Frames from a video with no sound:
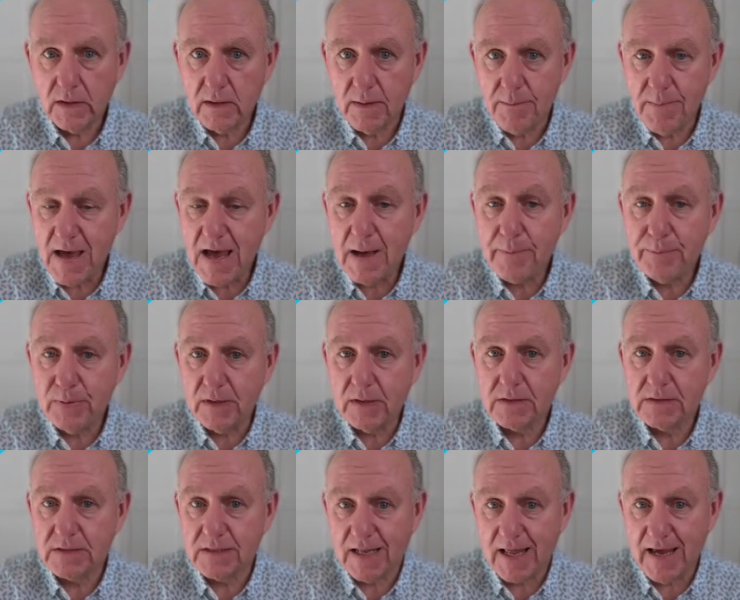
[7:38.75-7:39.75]
the map
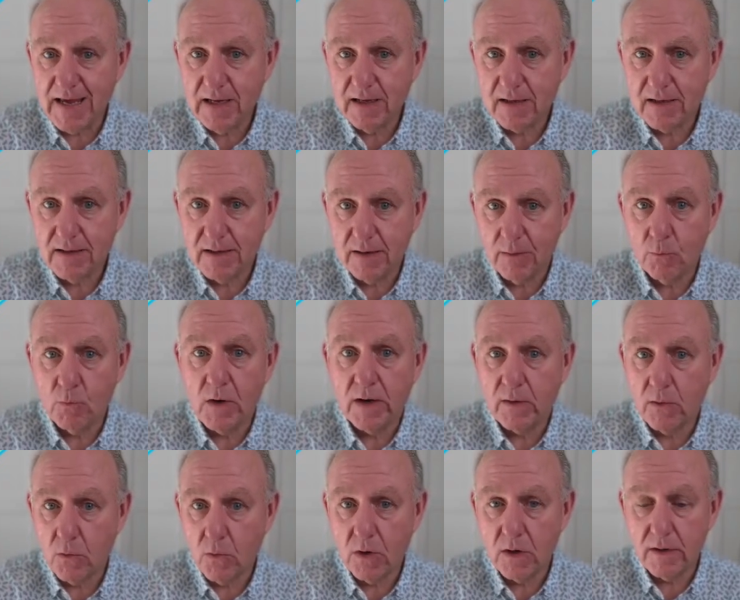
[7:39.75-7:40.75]
looks like and what
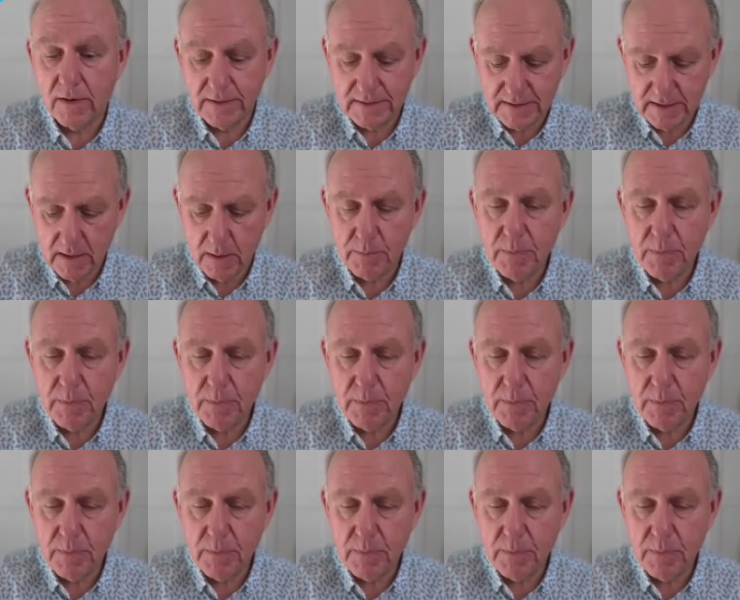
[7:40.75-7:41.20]
order it's in,